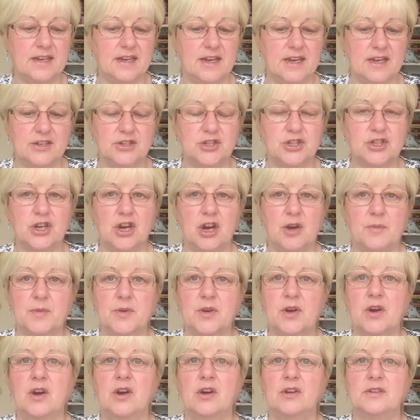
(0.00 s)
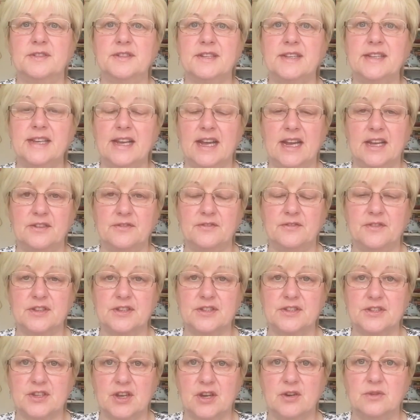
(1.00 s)
a shop called Yarn for the
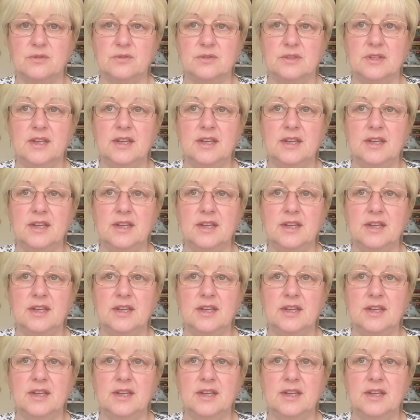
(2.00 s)
Soul,